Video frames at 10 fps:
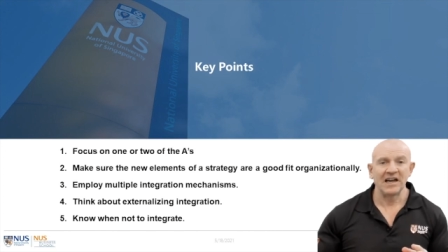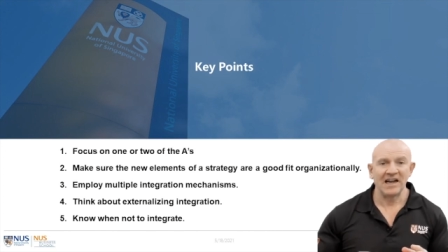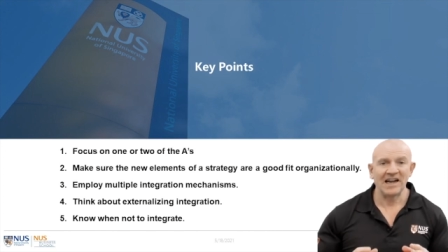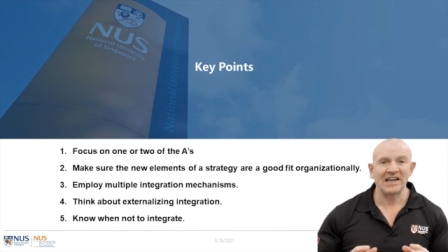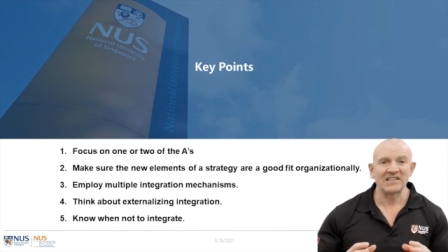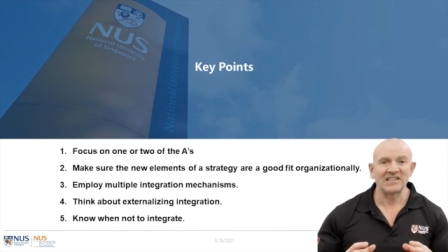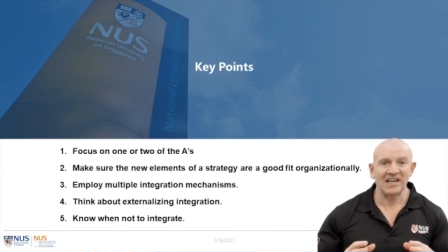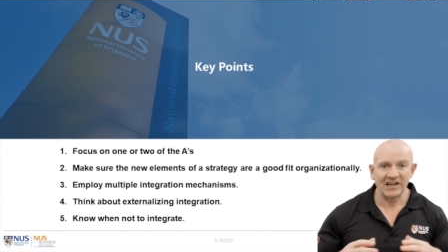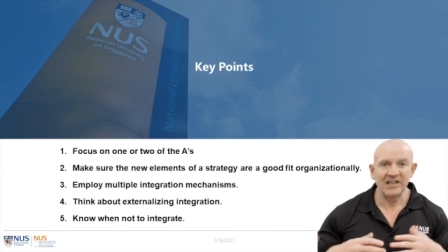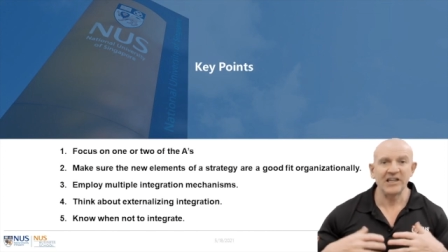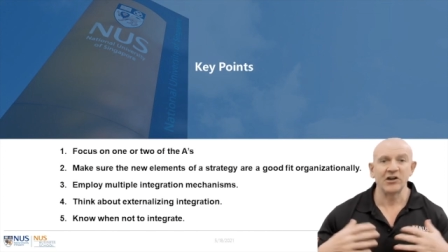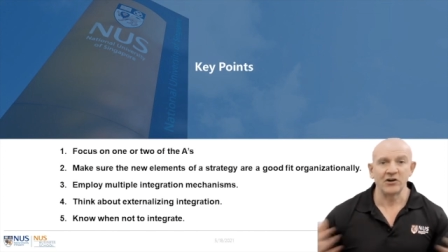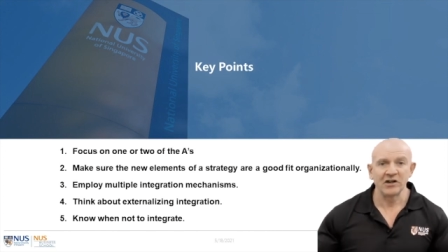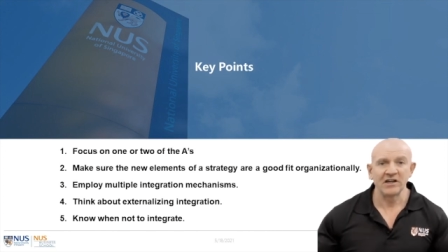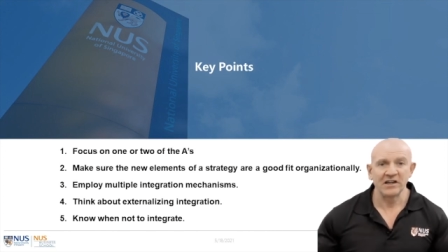as a leader
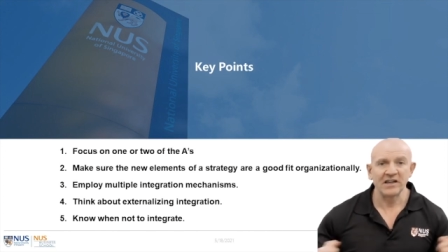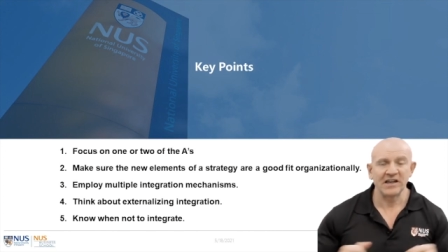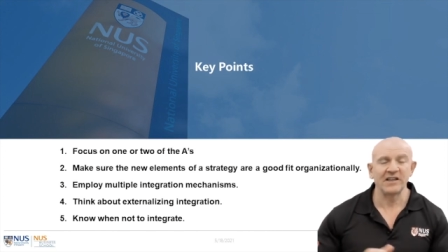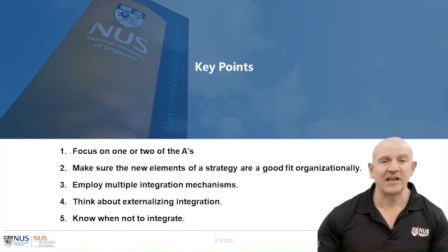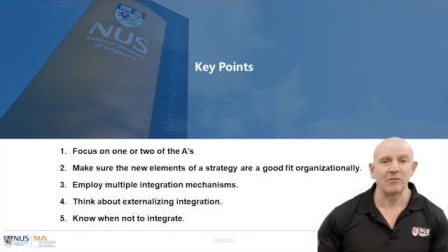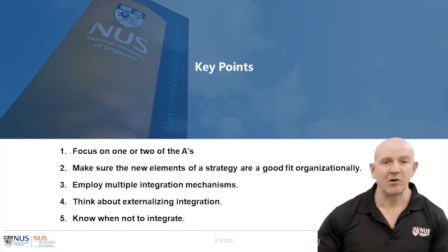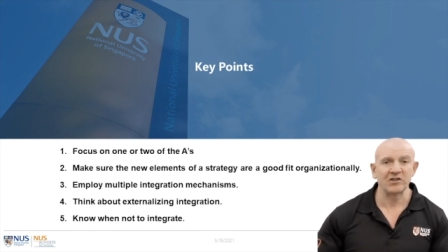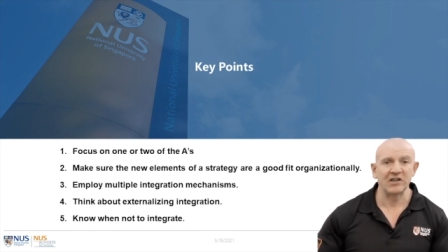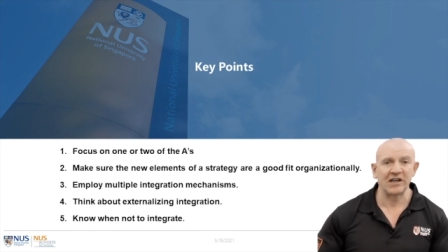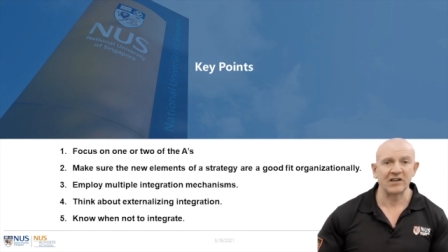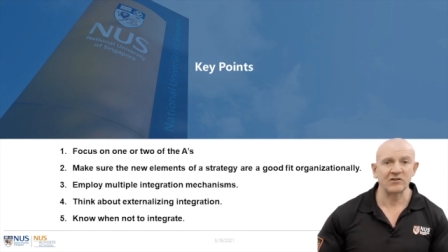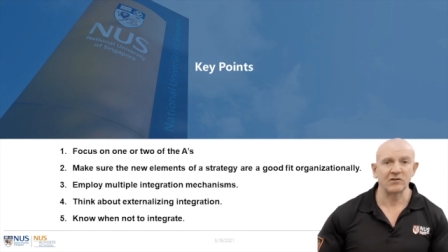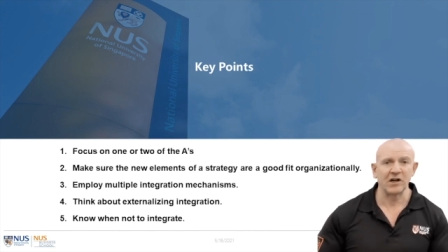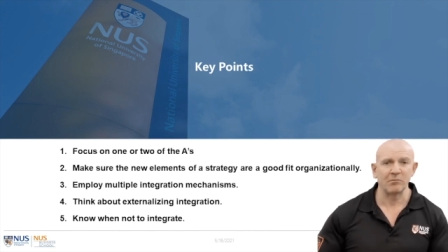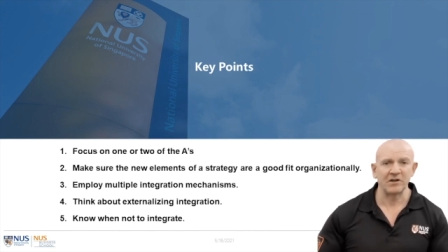in that multinational
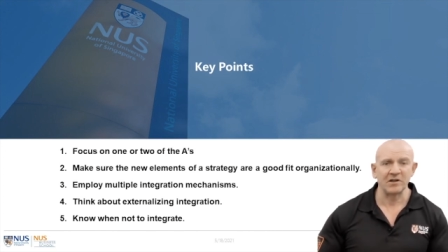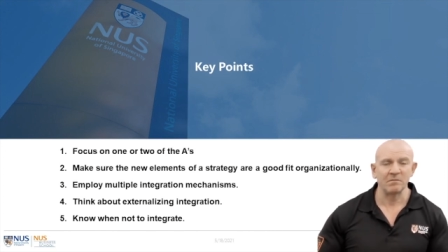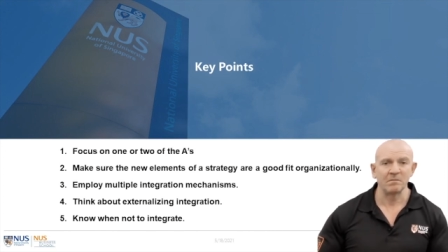company.